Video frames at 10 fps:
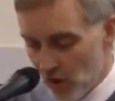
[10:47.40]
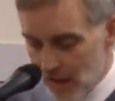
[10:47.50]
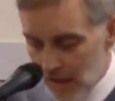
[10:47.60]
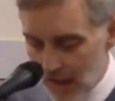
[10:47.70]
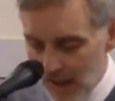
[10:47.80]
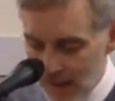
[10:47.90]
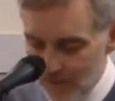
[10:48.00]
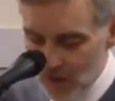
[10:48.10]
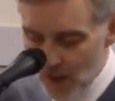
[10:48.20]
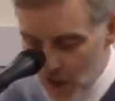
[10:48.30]
John is
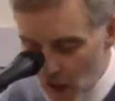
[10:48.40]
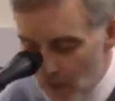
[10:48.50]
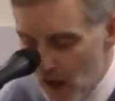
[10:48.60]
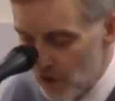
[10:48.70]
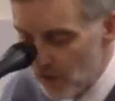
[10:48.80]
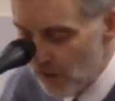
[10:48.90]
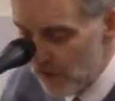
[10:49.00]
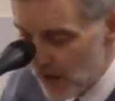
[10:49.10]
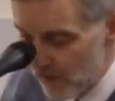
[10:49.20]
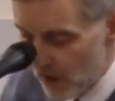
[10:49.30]
like Psalm
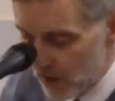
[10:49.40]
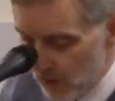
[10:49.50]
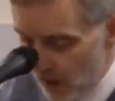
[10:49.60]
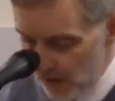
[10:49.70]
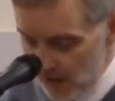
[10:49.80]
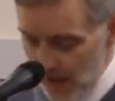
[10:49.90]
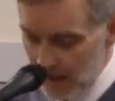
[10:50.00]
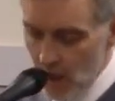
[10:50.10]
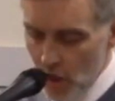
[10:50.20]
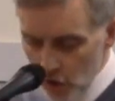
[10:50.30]
115, verse 1, that
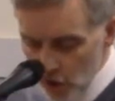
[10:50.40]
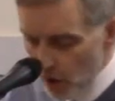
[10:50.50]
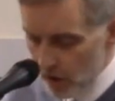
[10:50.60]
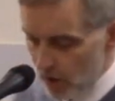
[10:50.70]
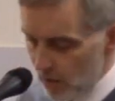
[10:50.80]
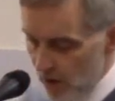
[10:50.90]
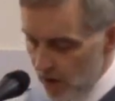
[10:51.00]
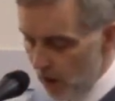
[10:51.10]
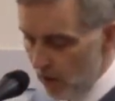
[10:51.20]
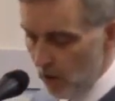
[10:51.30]
says, not to
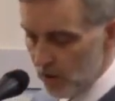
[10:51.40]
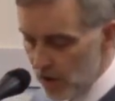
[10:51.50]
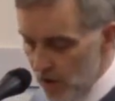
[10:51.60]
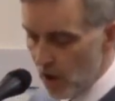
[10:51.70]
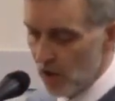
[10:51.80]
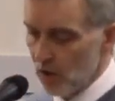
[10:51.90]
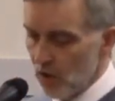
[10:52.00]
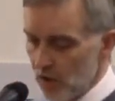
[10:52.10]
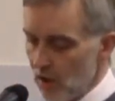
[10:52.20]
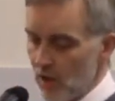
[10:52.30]
us, O Lord,
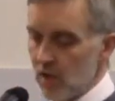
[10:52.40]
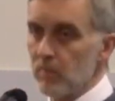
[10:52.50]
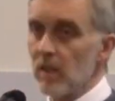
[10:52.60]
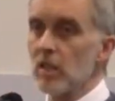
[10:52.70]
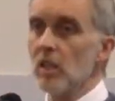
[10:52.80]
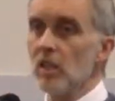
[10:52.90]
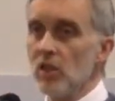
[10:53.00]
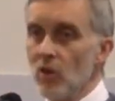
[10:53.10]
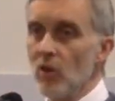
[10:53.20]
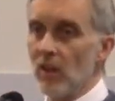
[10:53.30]
not to us, but to
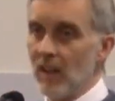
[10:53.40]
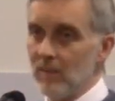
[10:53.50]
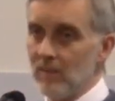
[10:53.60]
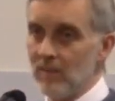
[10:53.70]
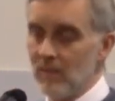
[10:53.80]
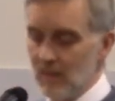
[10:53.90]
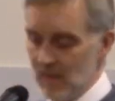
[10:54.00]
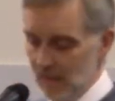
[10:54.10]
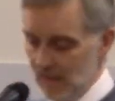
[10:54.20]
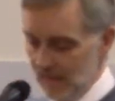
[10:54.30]
your name
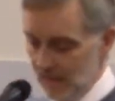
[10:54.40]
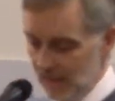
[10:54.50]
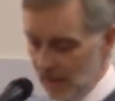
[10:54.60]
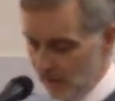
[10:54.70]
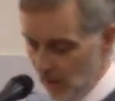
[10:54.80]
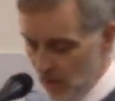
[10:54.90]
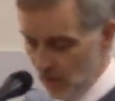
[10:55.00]
give